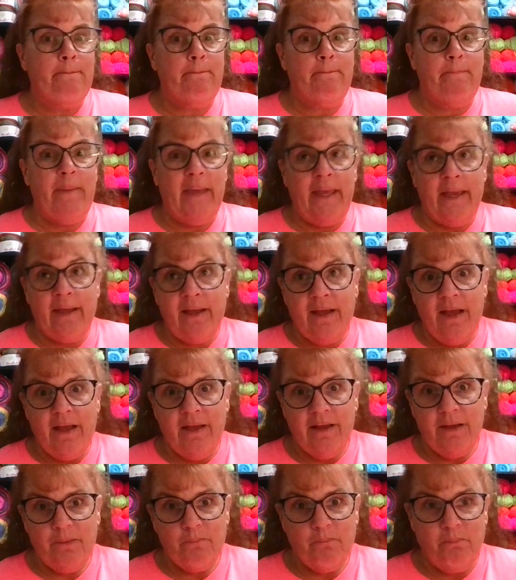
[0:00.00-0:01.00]
big
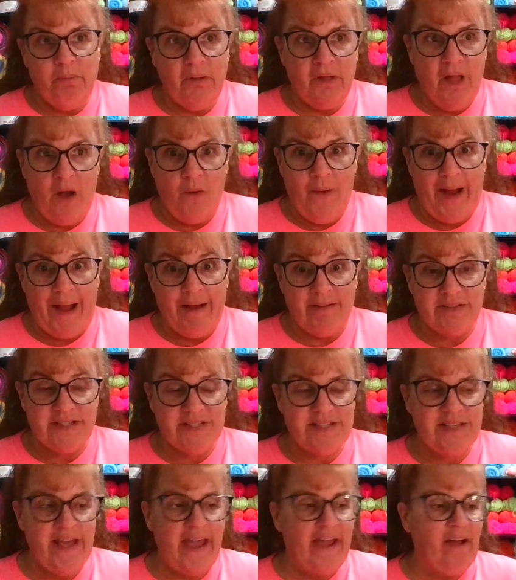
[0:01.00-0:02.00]
blowout
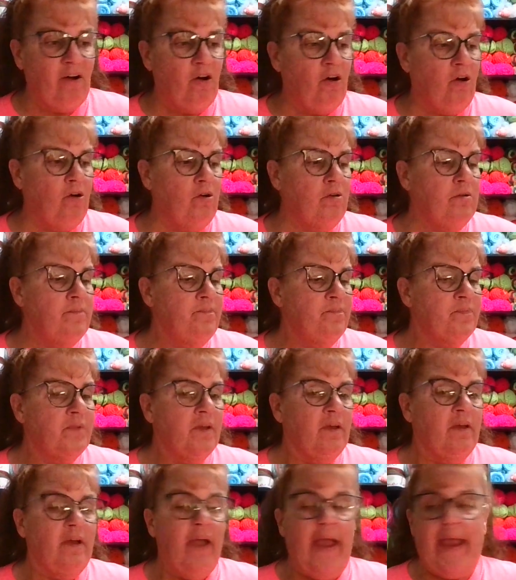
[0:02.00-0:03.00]
sale?
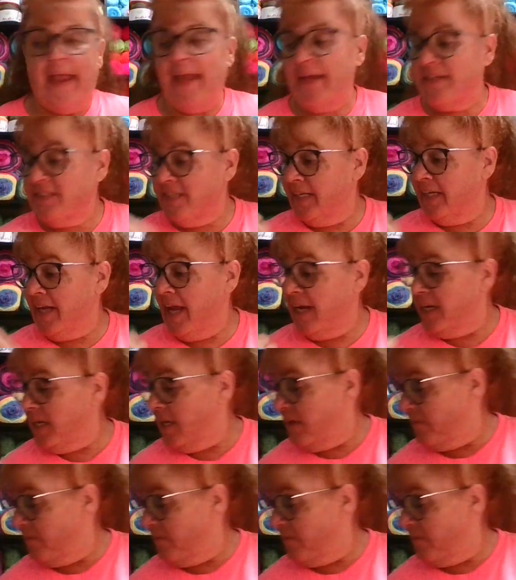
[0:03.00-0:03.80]
And did any